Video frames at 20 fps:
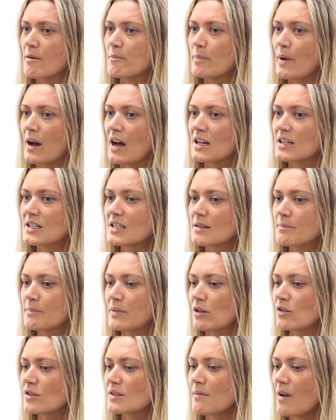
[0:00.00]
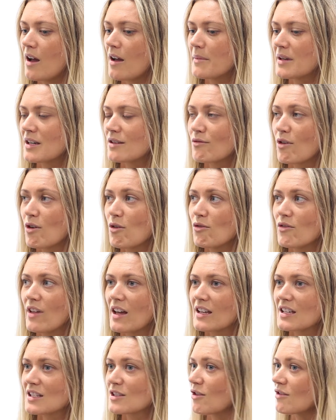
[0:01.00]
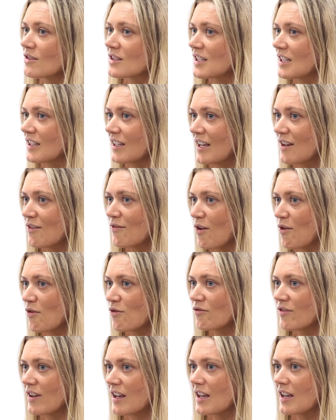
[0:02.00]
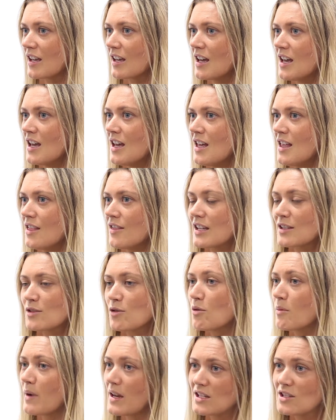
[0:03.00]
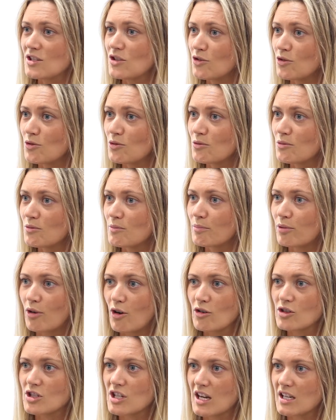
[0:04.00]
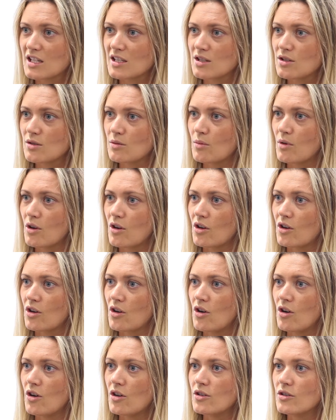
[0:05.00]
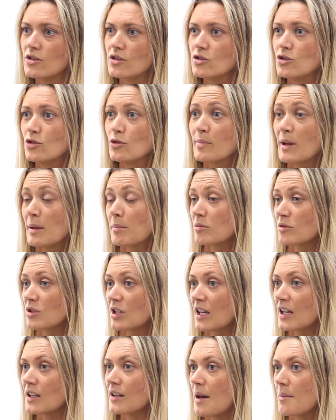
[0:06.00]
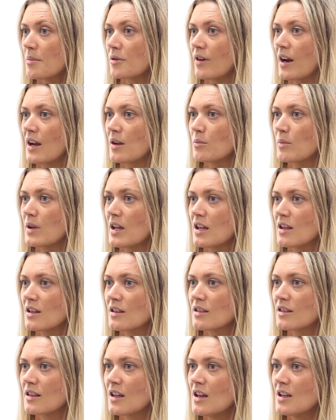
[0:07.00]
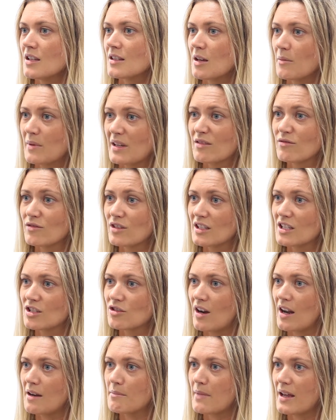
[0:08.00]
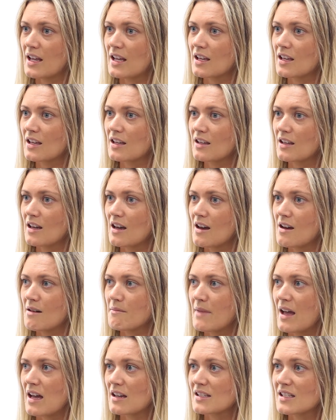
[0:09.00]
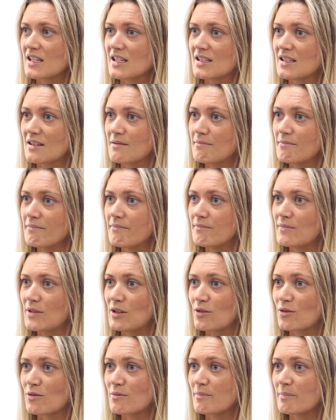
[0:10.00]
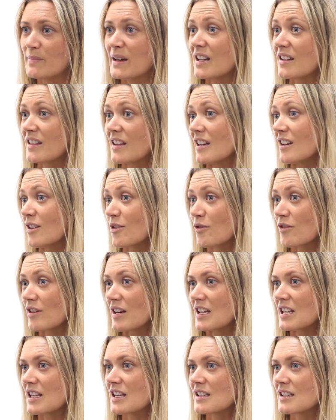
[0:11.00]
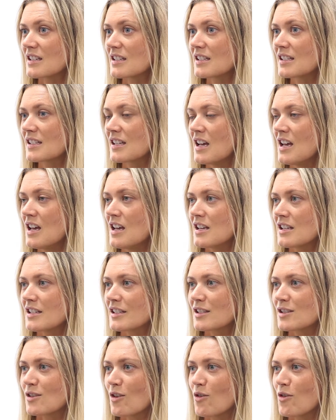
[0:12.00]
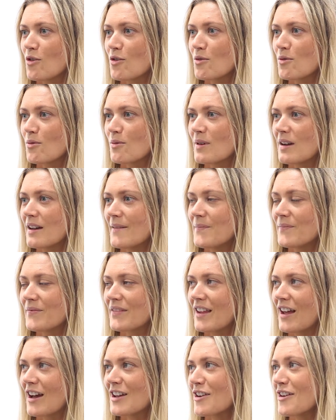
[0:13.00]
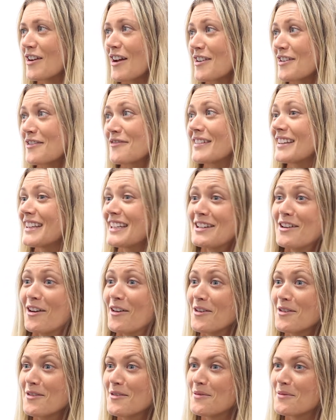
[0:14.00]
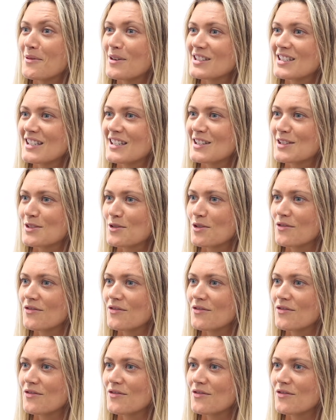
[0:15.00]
but because I'm in a role that is constantly evolving, there's always new projects to work on, new people to collaborate with, that we can really try and make our system, better than it already is. So I don't really know what's in store